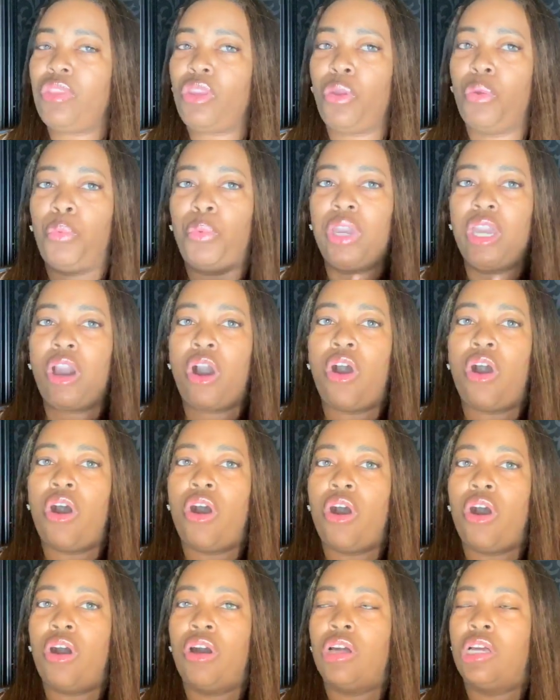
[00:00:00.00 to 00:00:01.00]
we
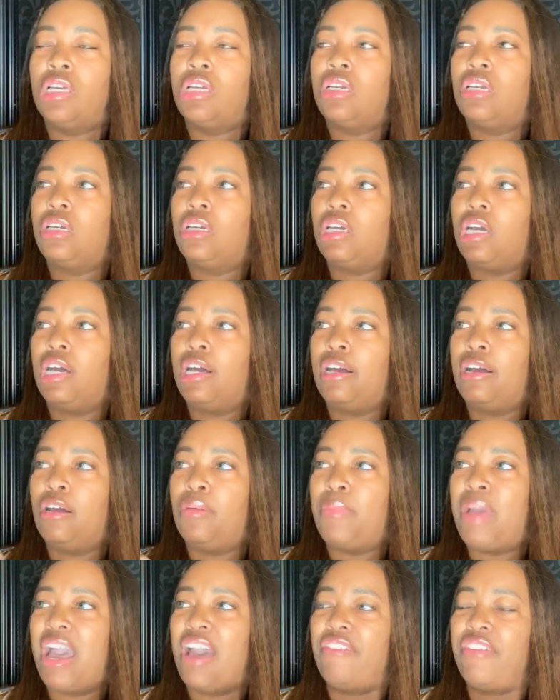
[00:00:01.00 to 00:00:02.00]
all
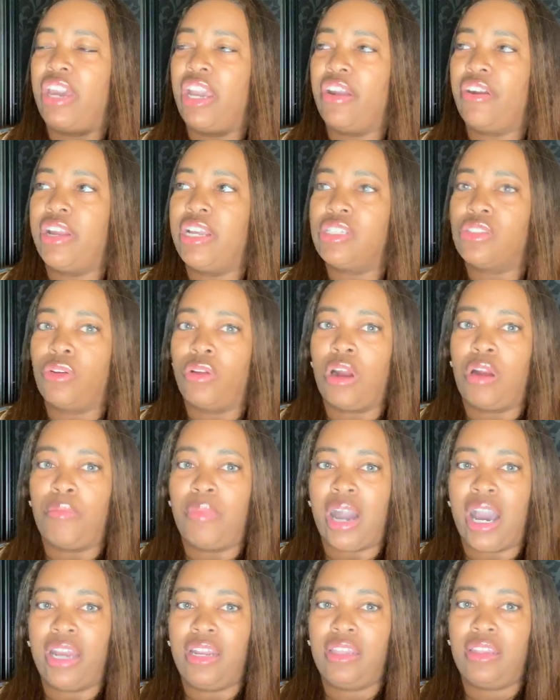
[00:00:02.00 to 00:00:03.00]
um, have areas on our
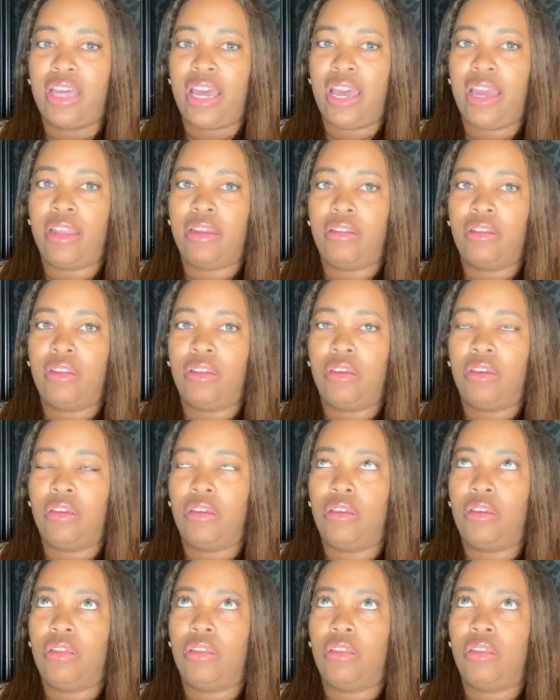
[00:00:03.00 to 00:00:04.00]
body that
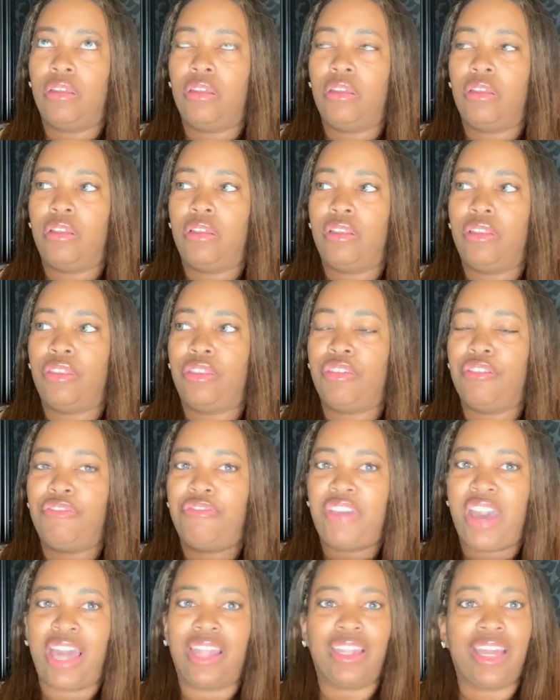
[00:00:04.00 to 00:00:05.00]
the
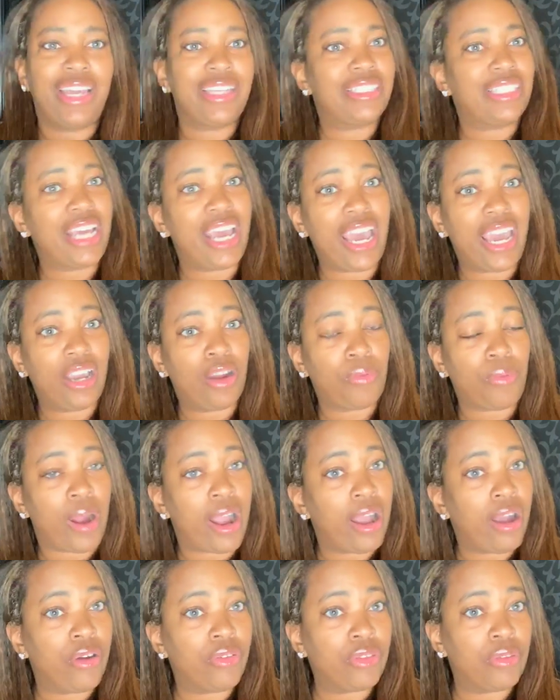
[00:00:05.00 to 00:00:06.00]
fat likes to hang
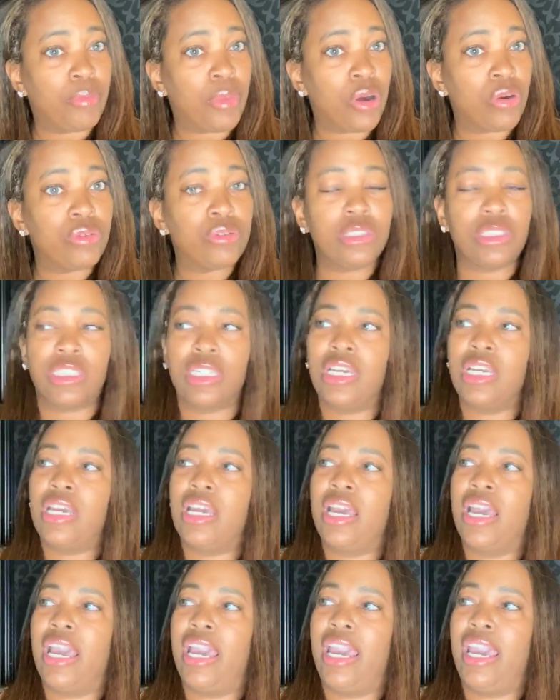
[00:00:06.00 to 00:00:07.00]
around the most.
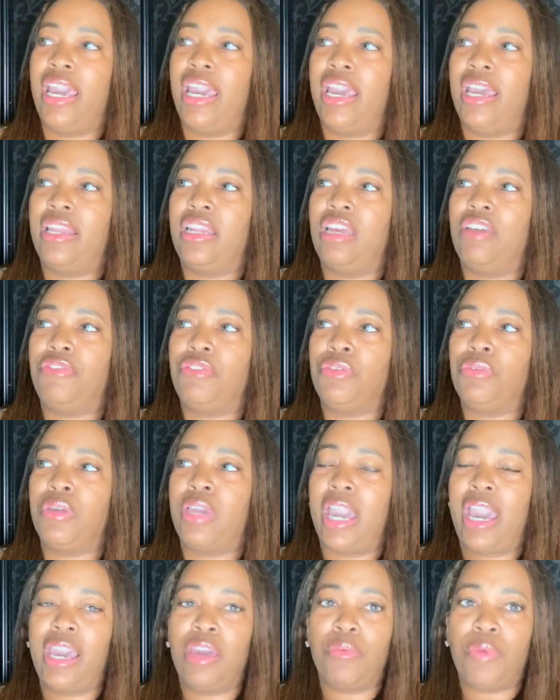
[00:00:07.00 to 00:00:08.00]
And if you
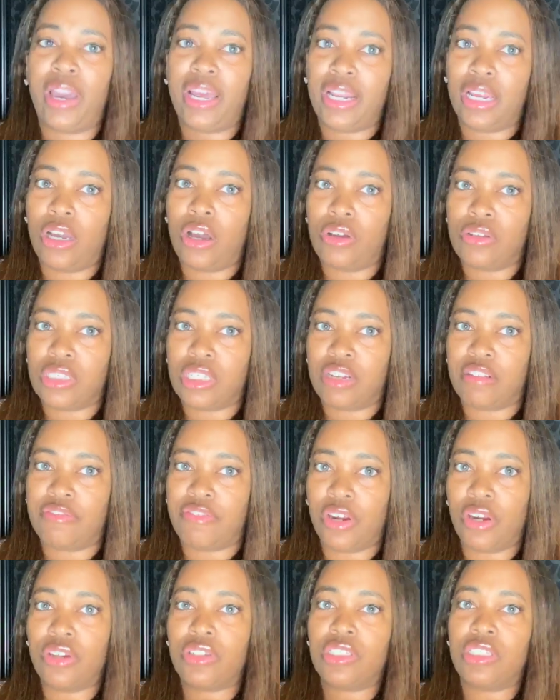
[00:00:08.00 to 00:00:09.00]
gain weight, it goes there
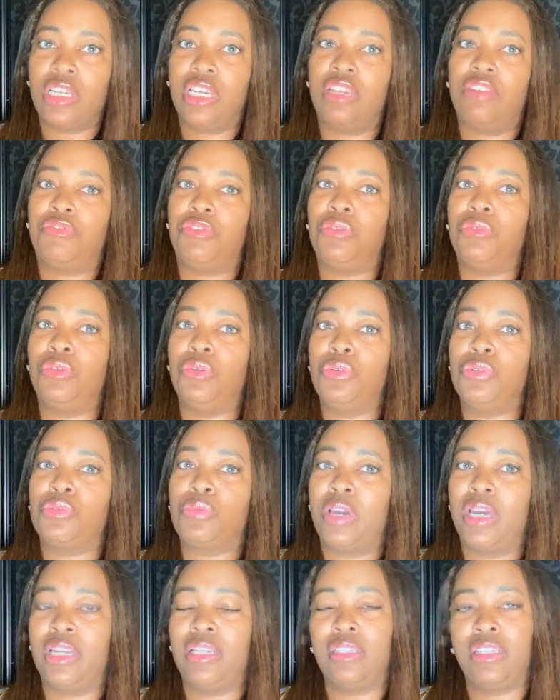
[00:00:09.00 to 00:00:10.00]
first. And if you lose
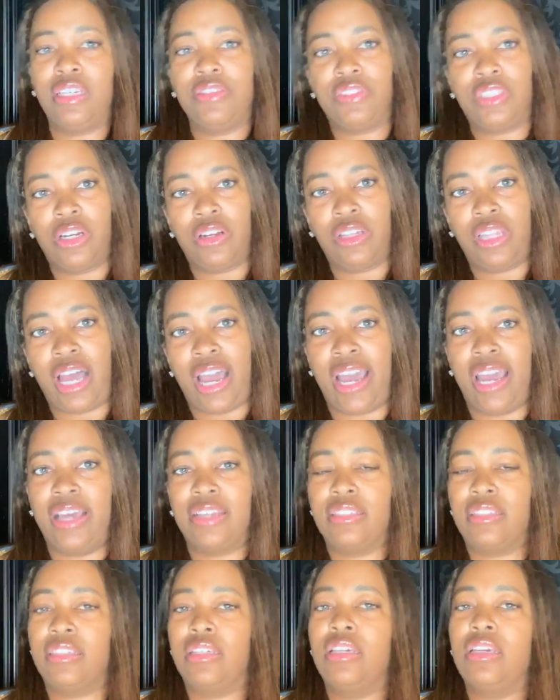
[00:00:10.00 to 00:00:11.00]
weight, it leaves there
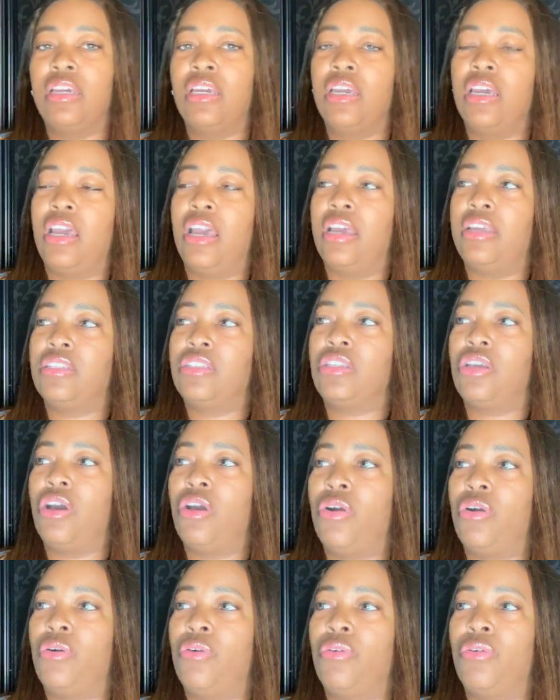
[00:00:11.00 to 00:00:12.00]
last. And
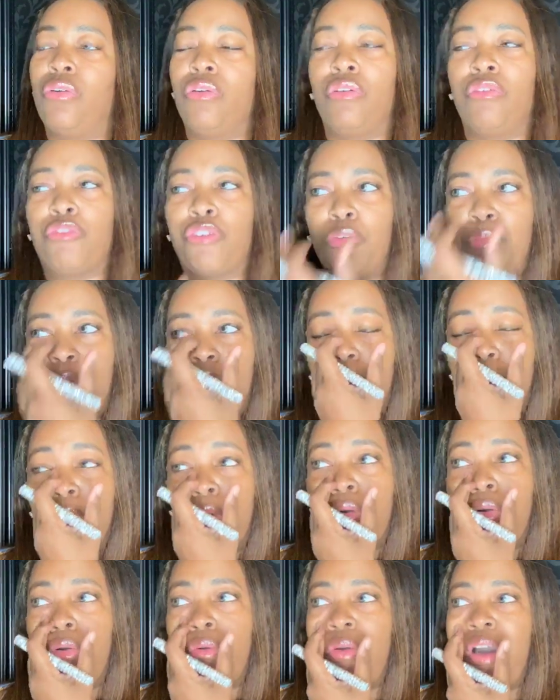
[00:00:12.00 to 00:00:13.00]
so for
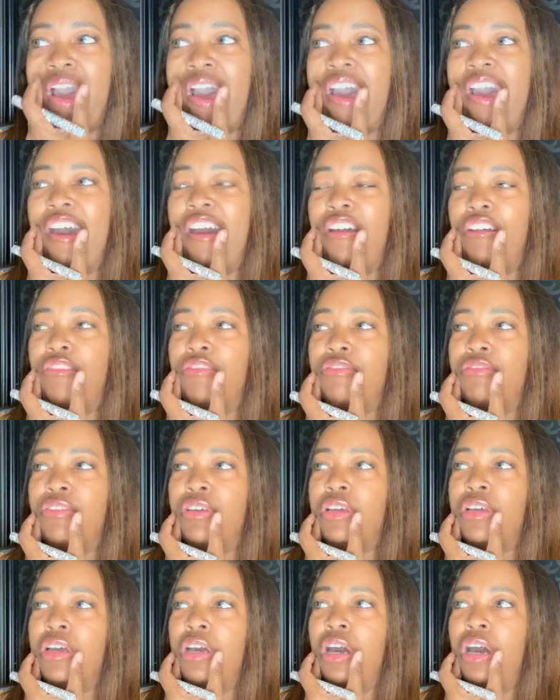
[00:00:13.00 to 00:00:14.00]
people who have
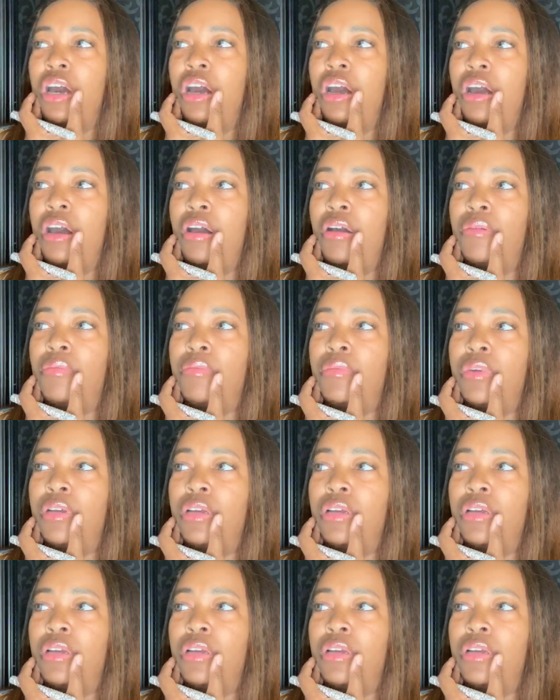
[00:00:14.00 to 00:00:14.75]
um,